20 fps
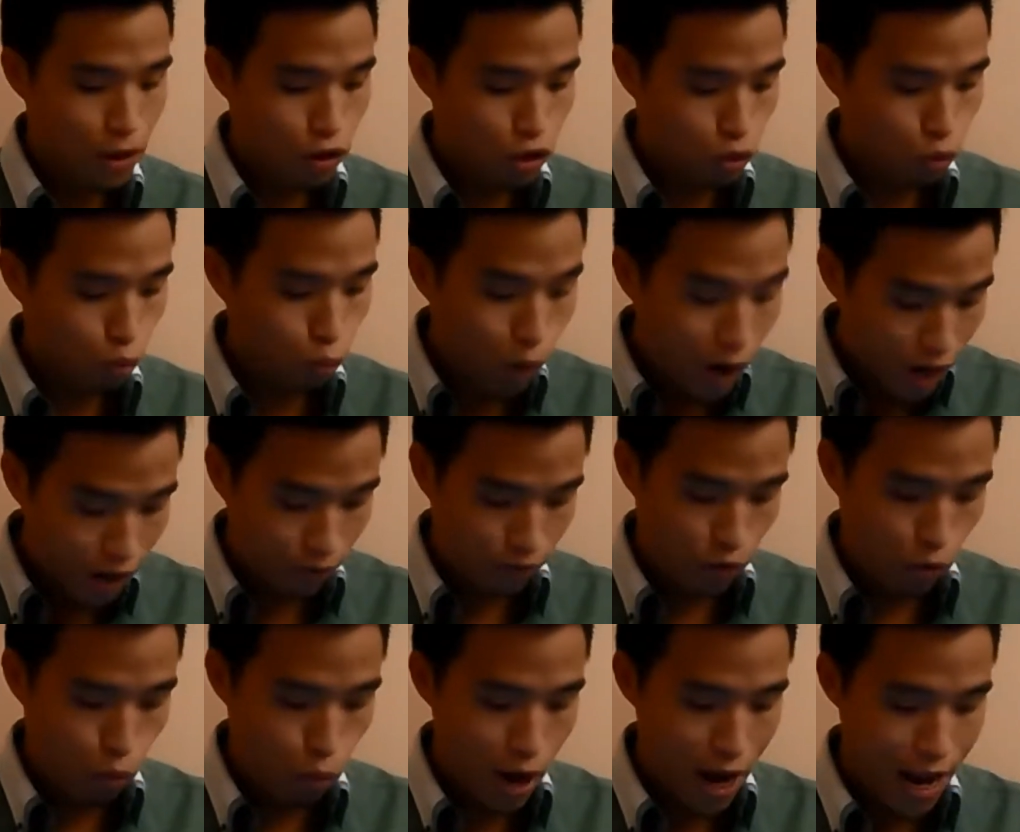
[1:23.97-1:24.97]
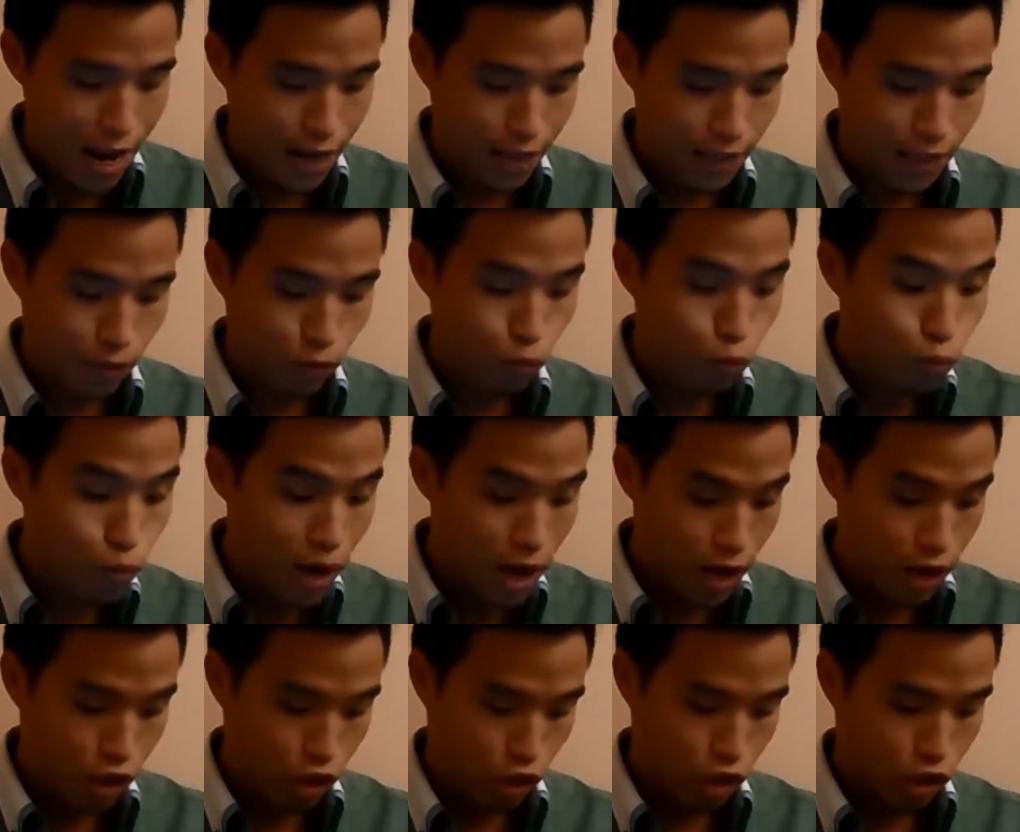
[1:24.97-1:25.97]
So one of the ways in
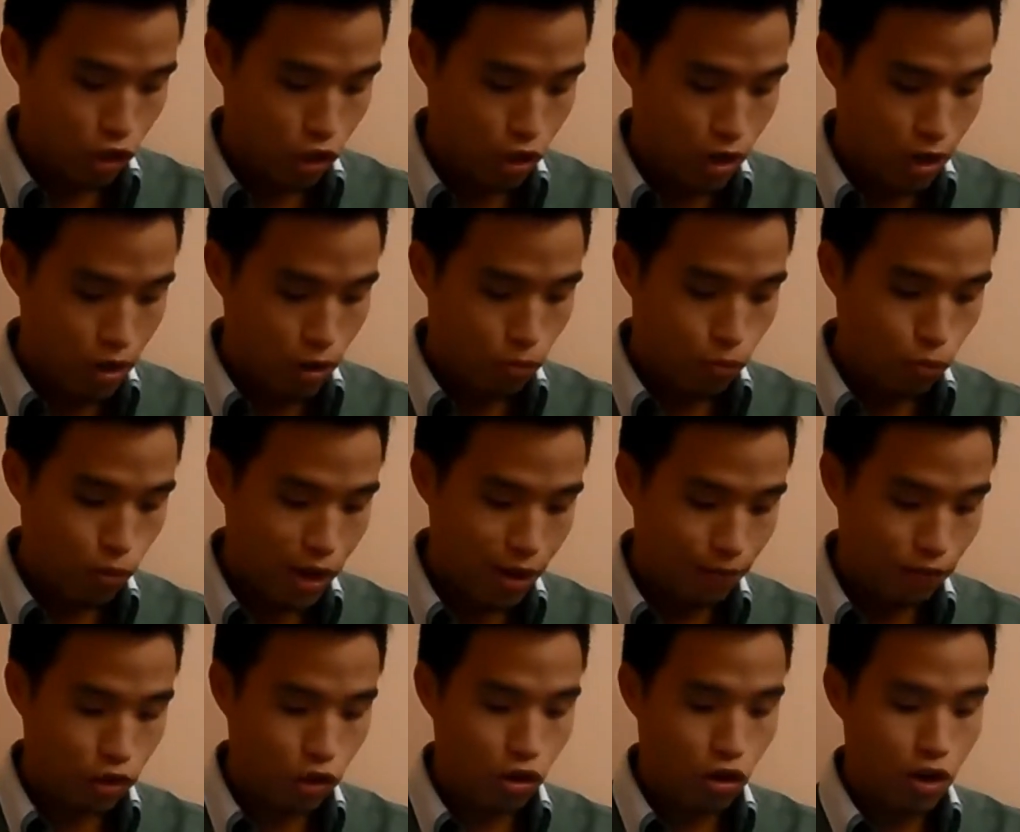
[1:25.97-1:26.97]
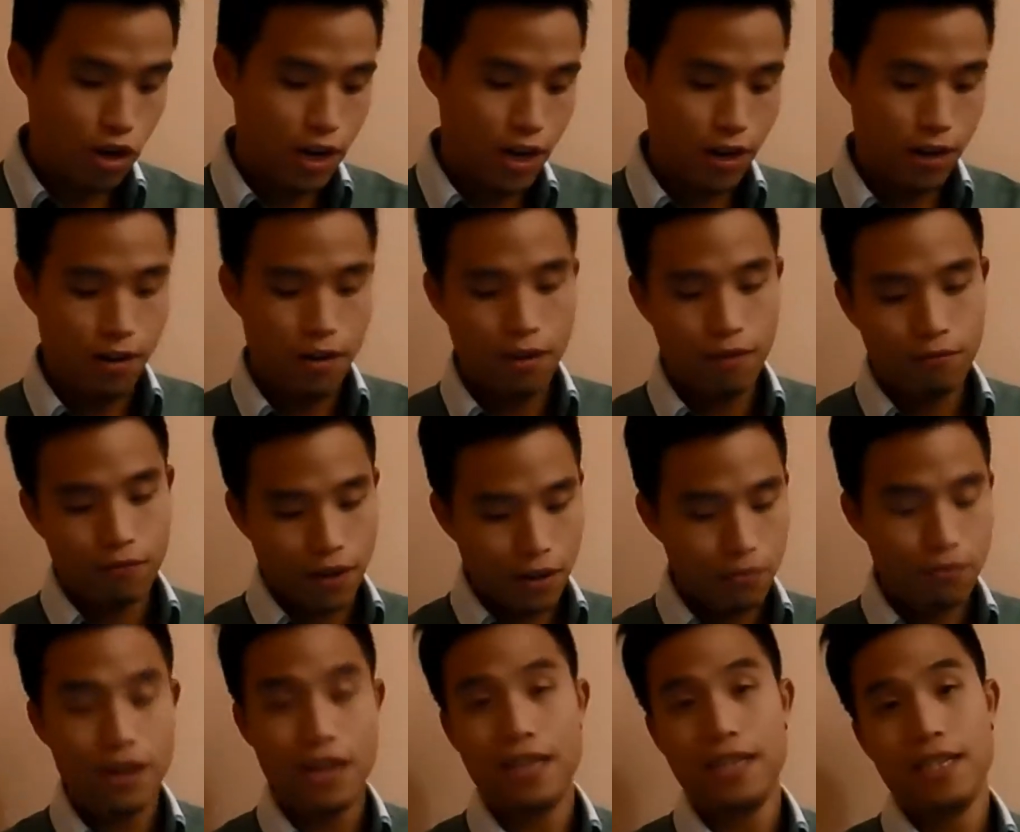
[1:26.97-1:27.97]
which we have started
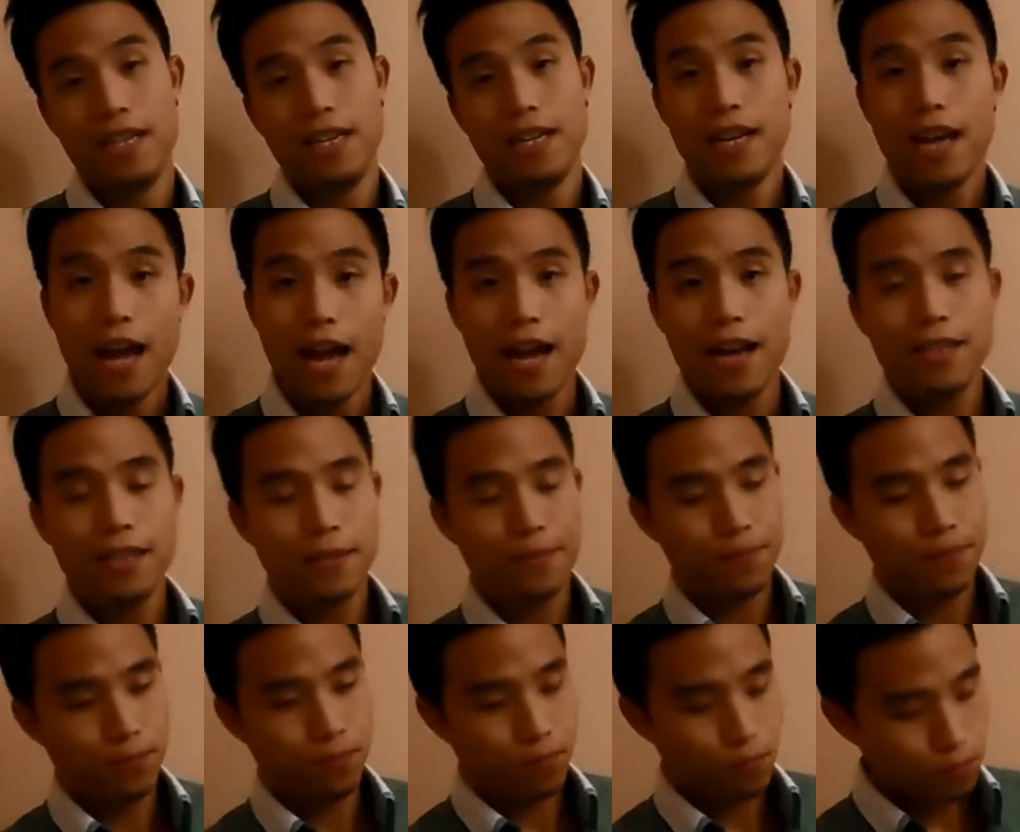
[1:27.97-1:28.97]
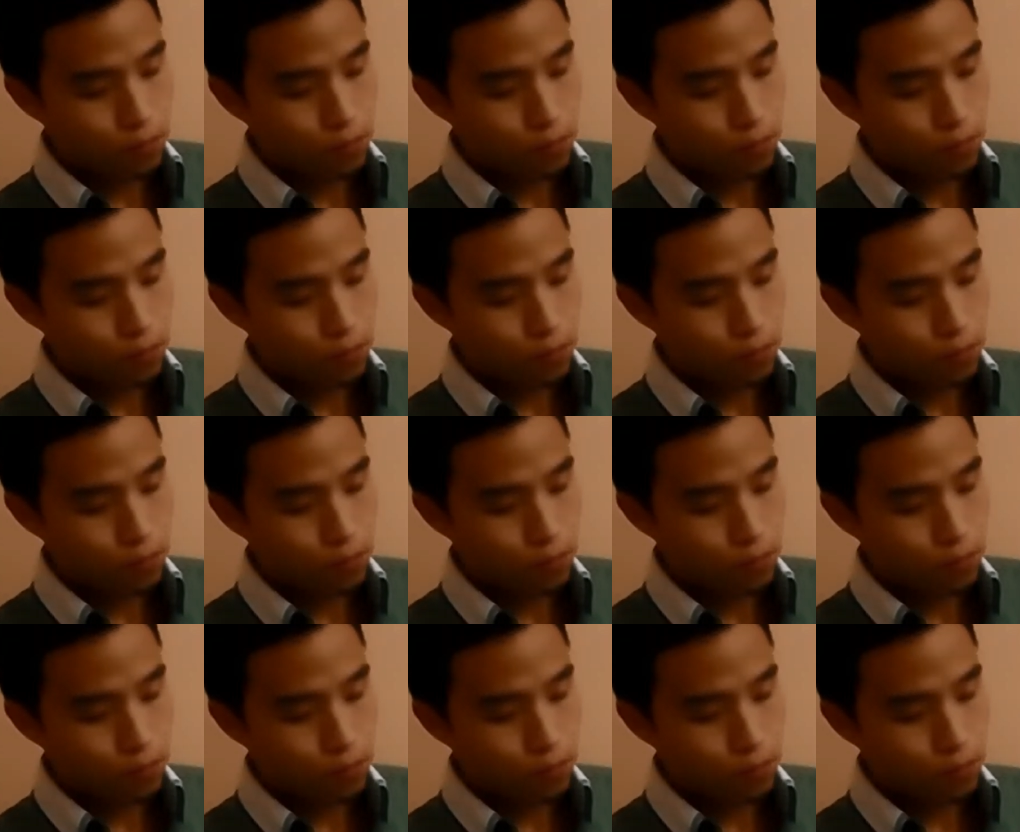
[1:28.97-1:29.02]
fundraising, yes,